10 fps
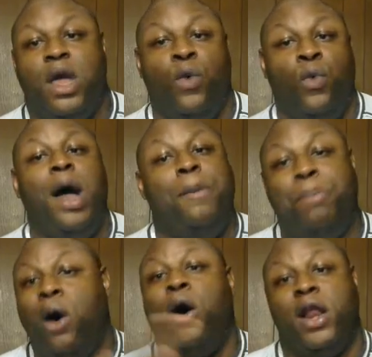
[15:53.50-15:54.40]
What
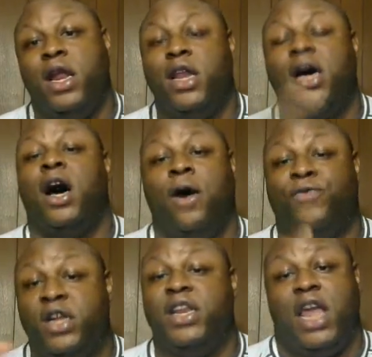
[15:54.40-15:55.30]
part of
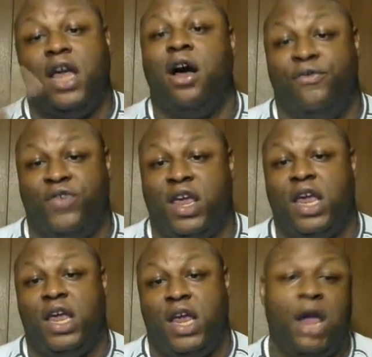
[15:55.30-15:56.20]
today
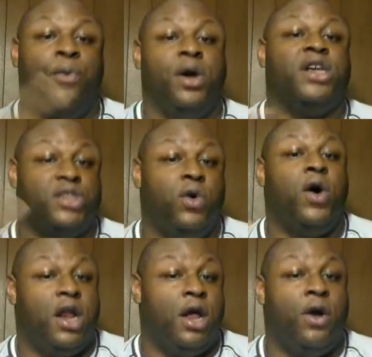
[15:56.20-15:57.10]
event and what's
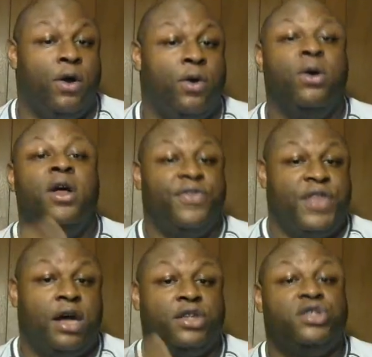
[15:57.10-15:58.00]
going on
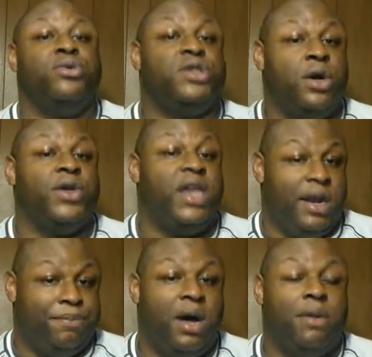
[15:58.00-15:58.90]
thought you was going to get
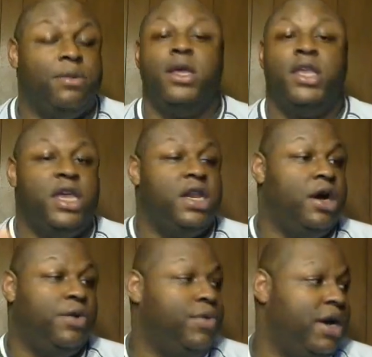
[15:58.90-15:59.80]
a pup? You
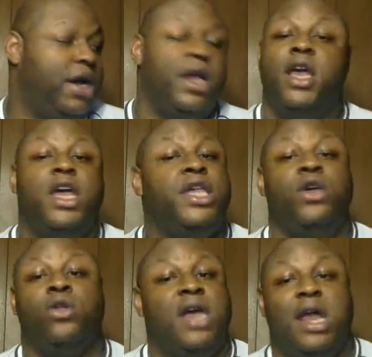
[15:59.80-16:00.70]
know what?
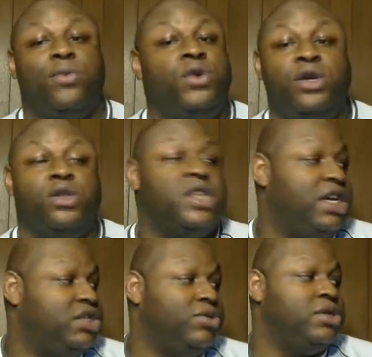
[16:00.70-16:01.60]
You thought you
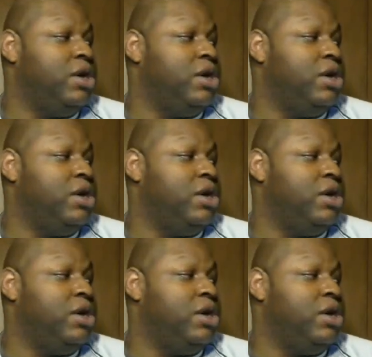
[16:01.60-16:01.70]
was